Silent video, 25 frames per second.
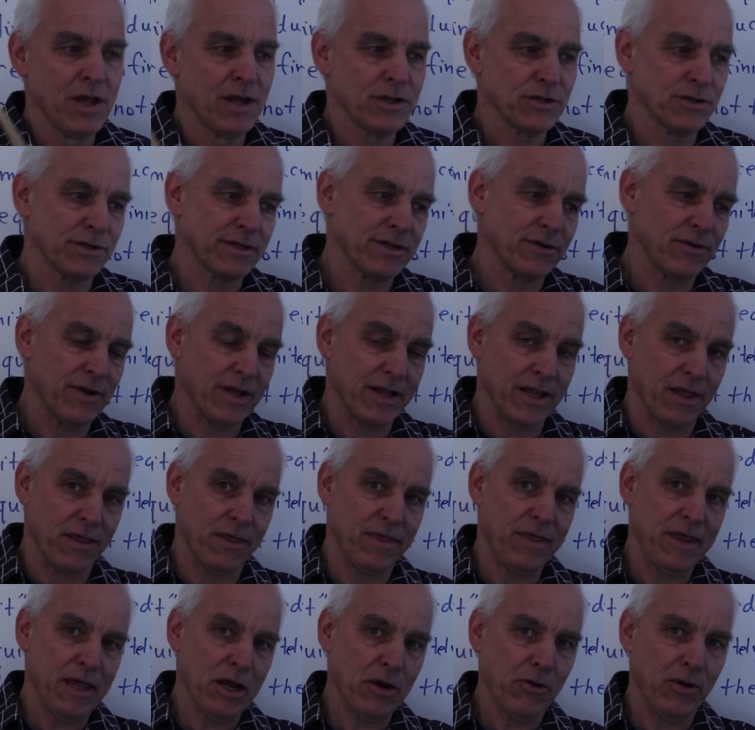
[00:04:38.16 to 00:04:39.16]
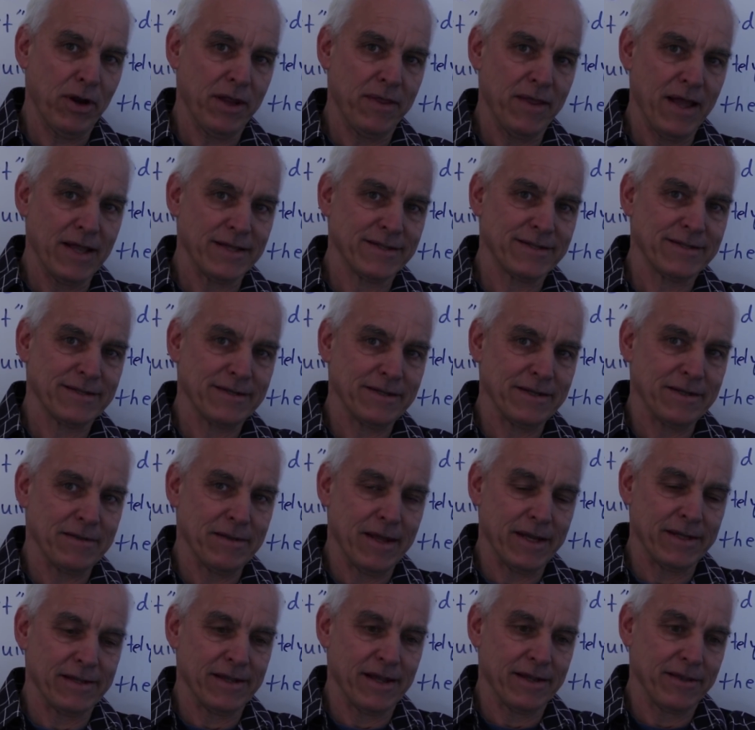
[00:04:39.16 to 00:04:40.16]
So sort of like a theory that's
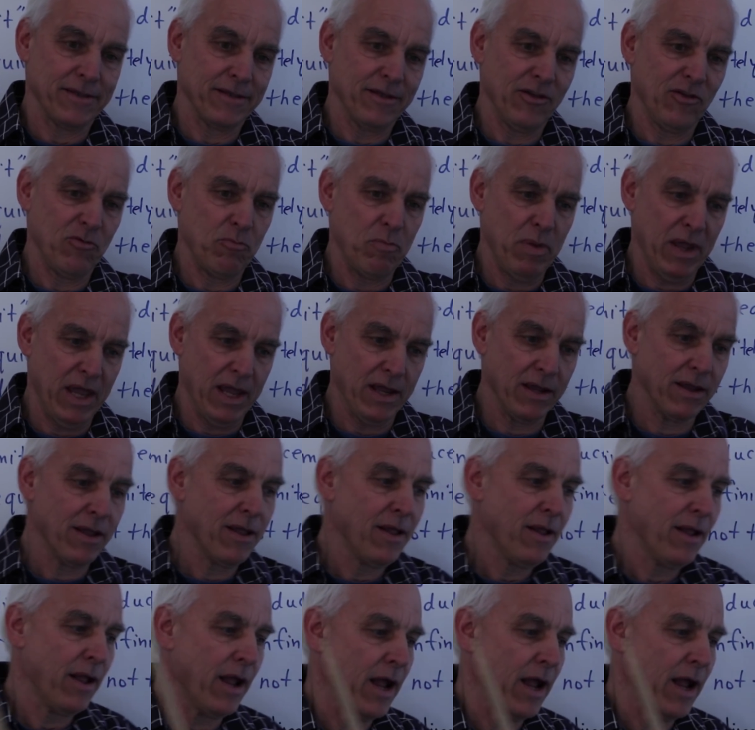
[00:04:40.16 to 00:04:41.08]
like this big,